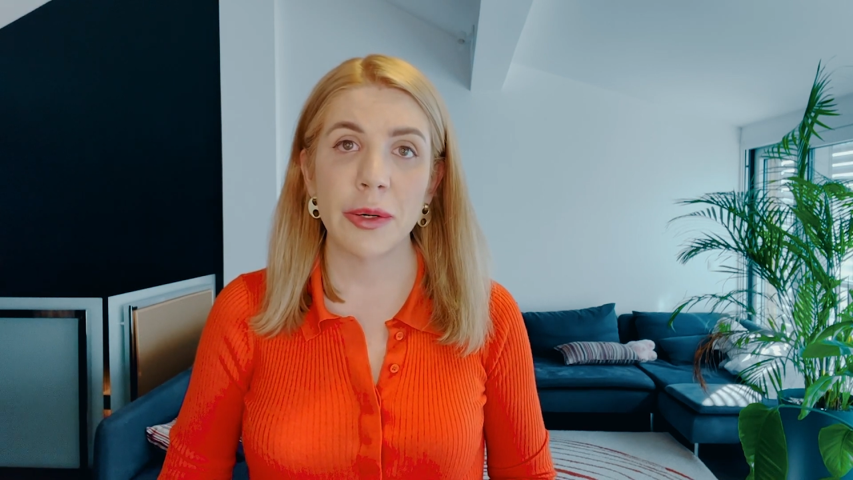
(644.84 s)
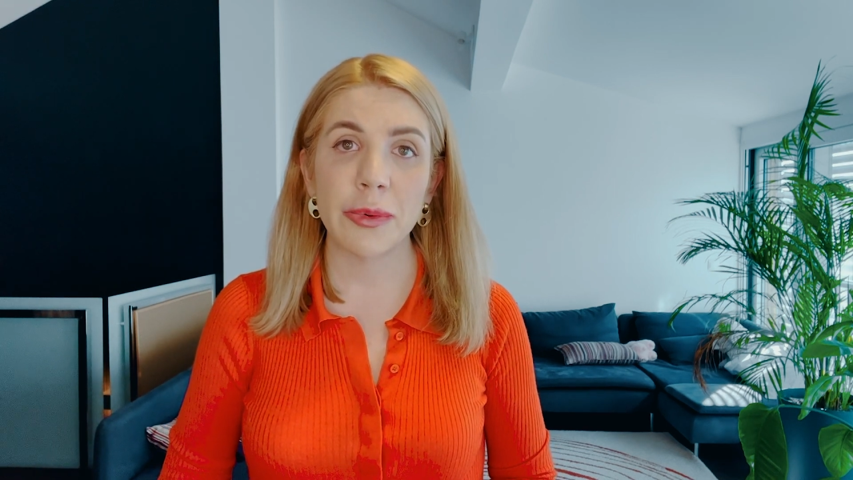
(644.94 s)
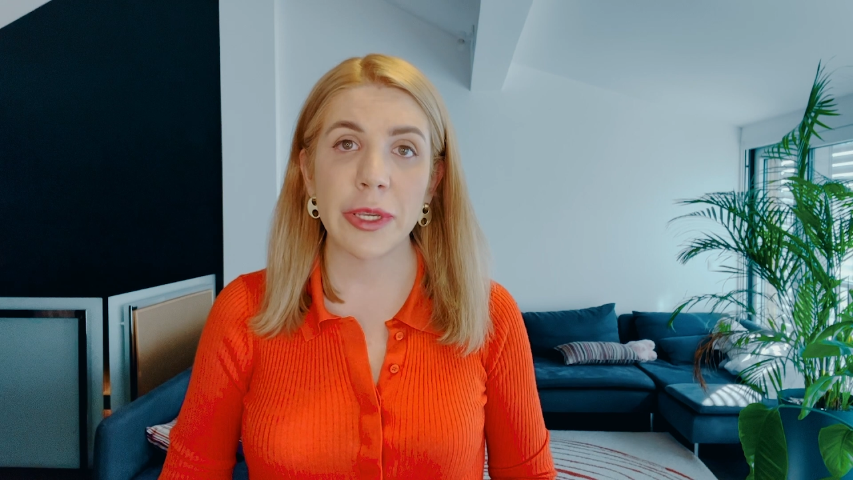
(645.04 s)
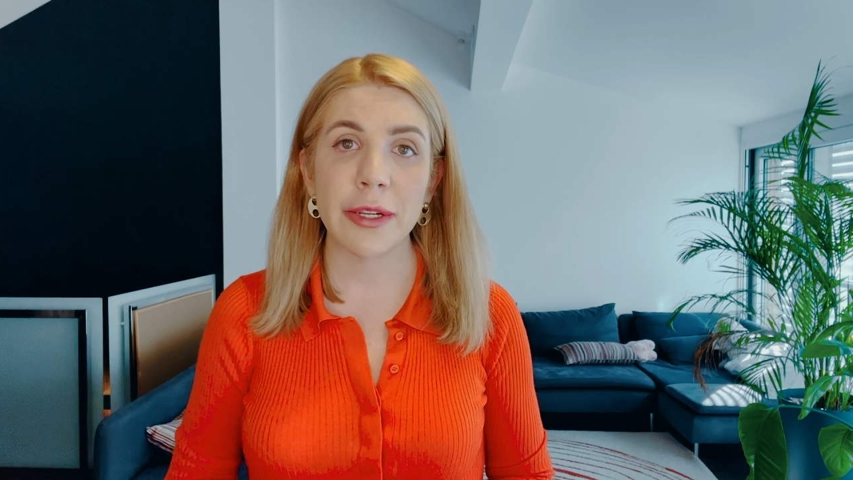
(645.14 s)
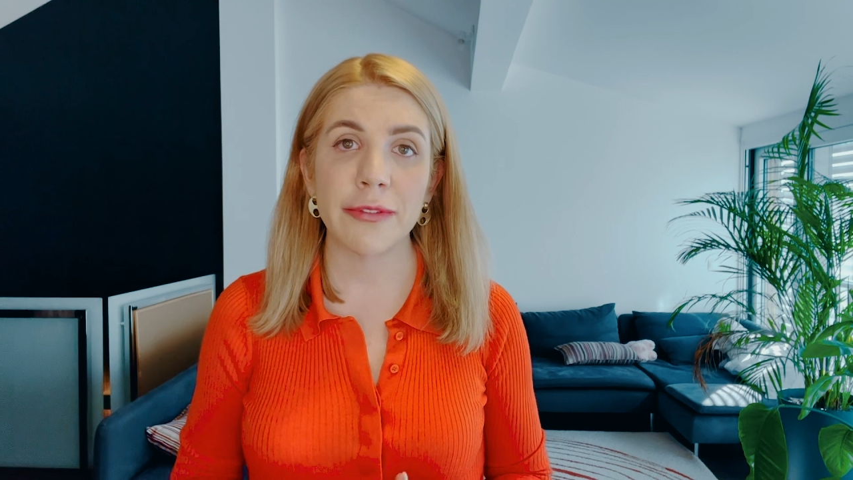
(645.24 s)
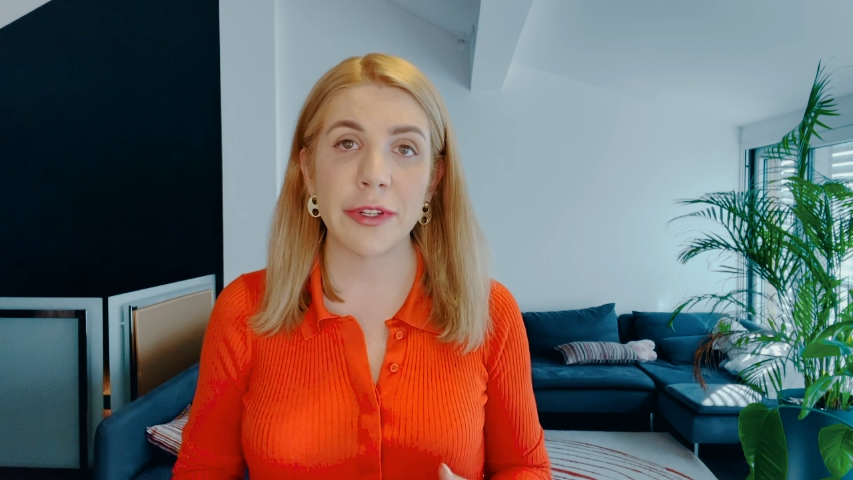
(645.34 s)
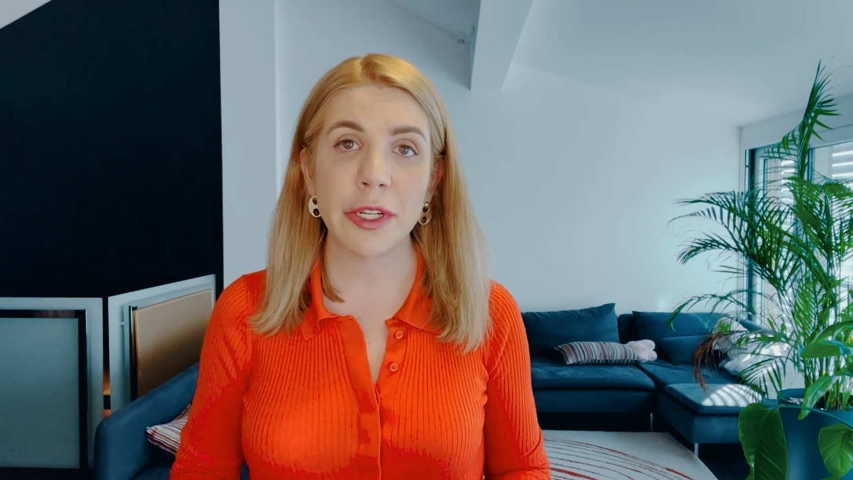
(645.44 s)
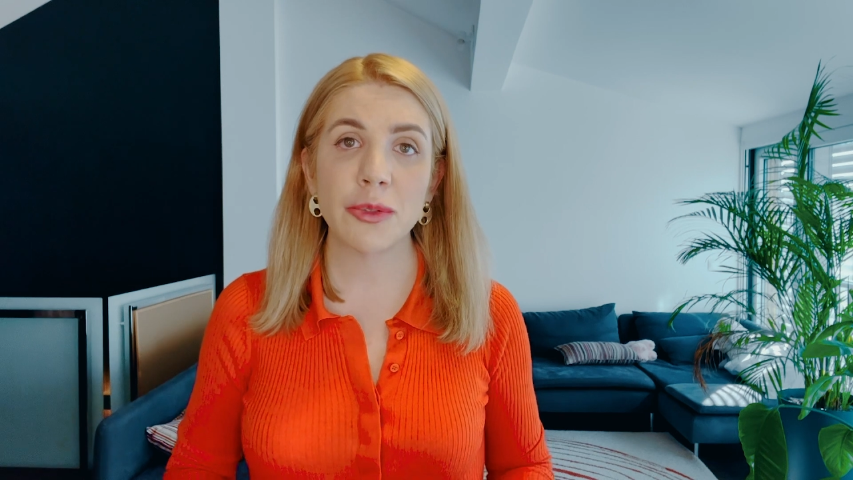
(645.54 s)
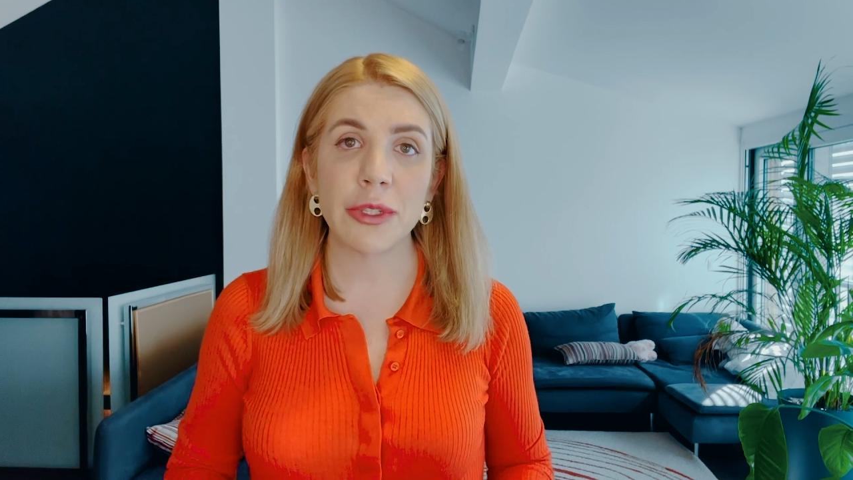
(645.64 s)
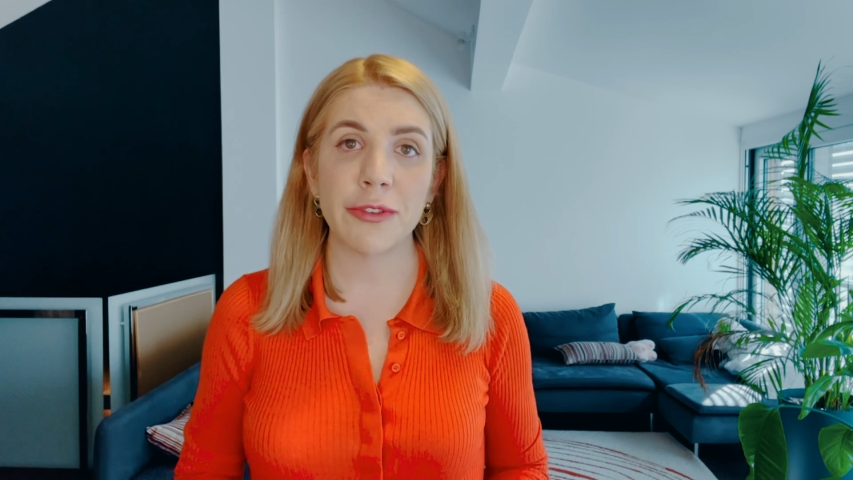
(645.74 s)
We are very
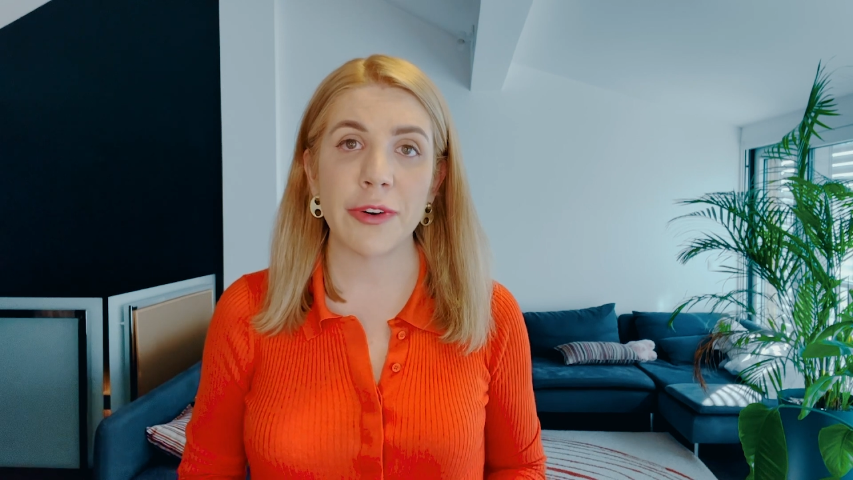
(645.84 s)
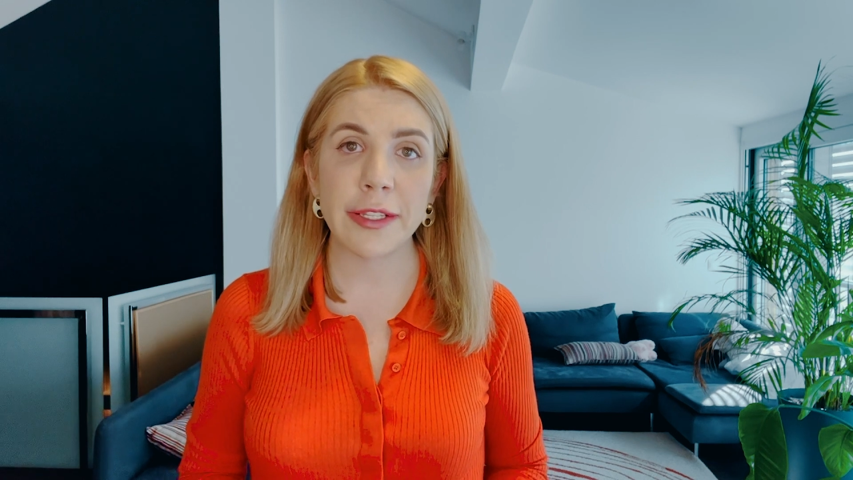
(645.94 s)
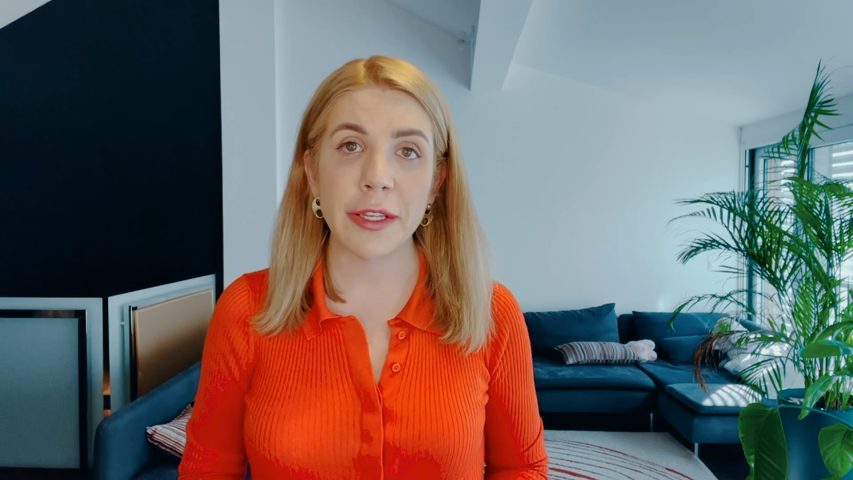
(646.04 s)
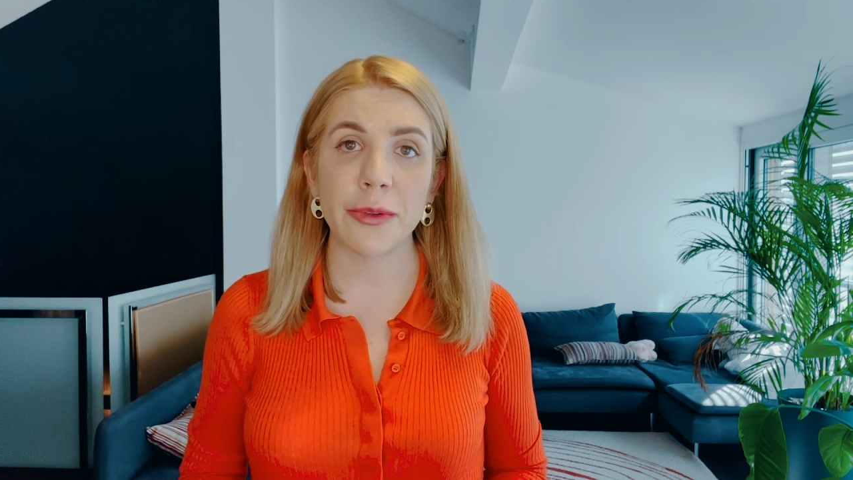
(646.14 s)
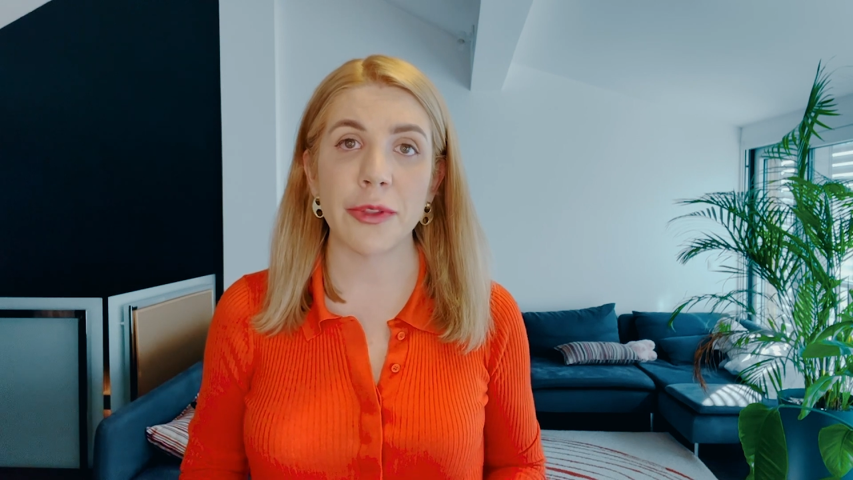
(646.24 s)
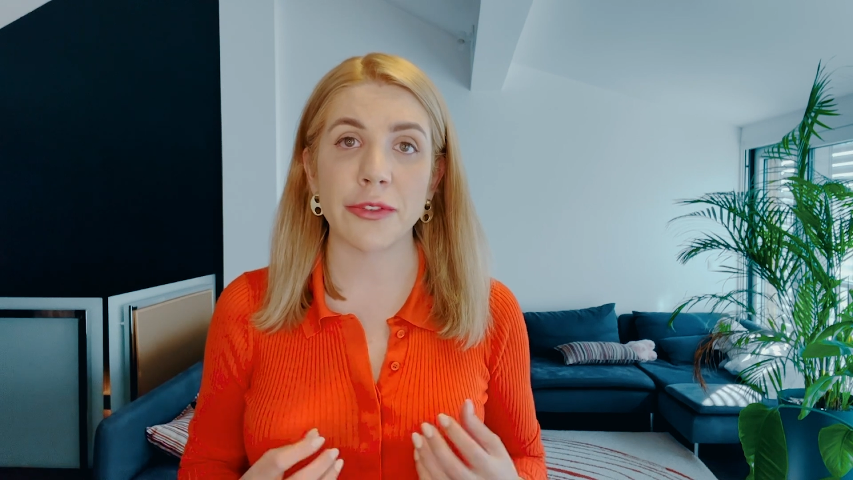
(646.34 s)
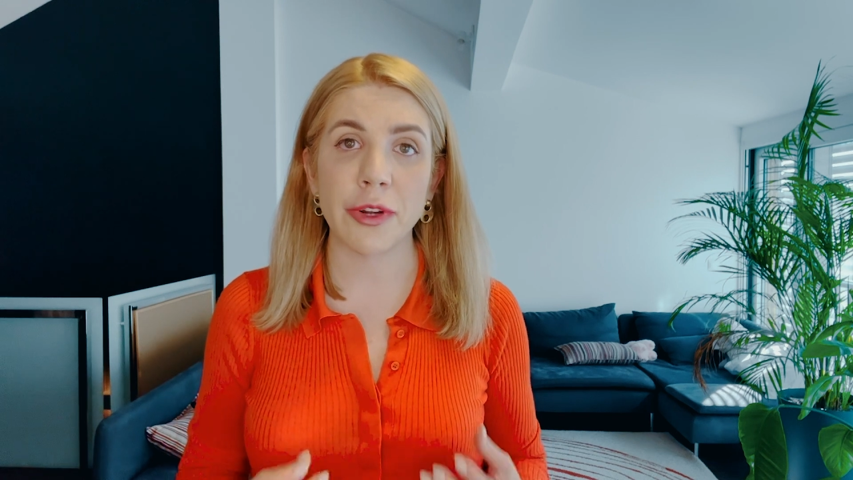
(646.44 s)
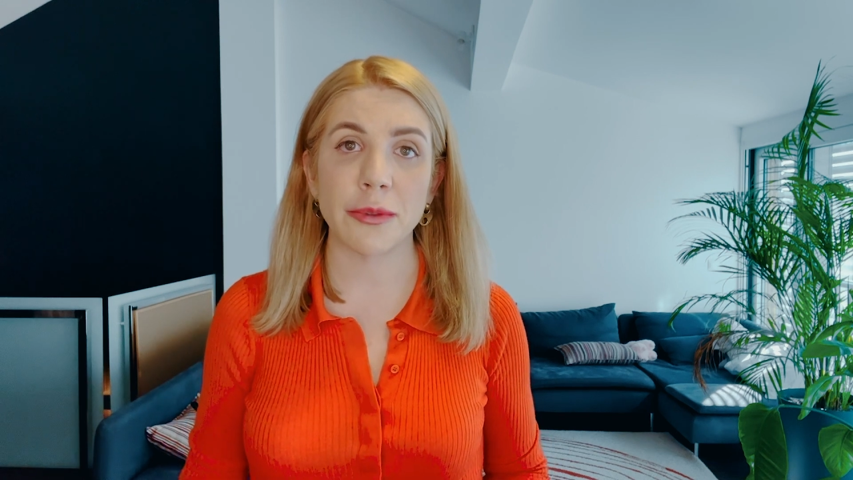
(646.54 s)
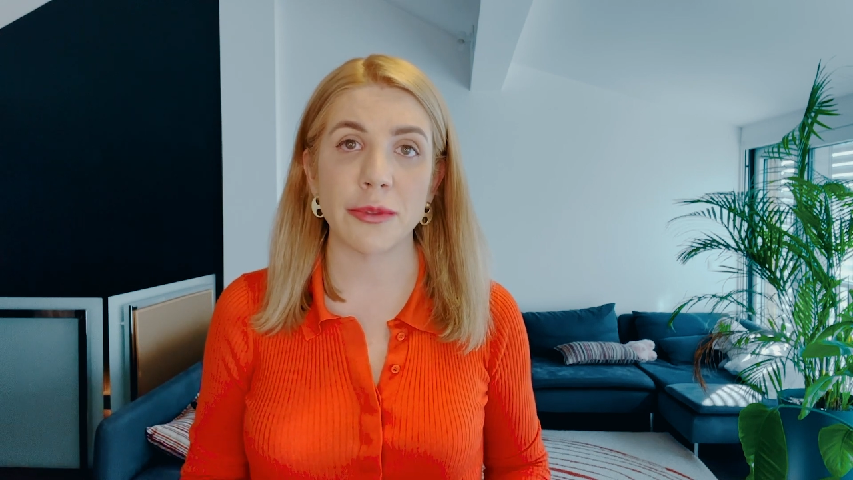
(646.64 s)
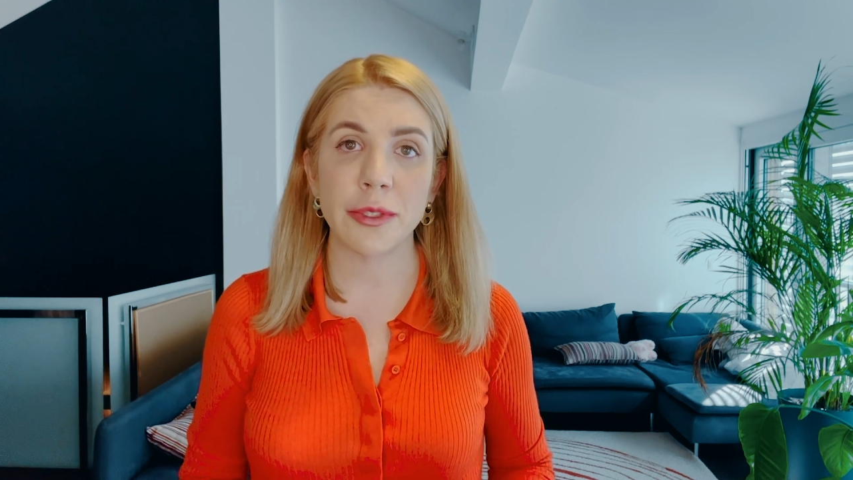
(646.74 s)
good at fighting on the
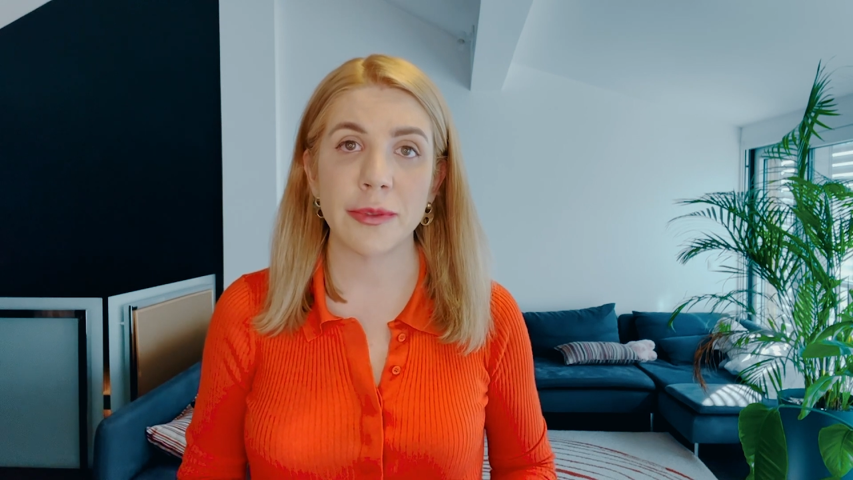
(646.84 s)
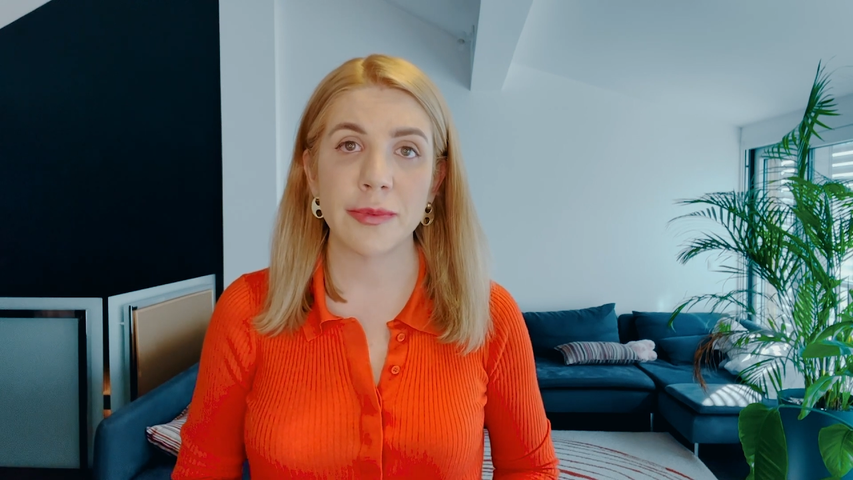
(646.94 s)
ground.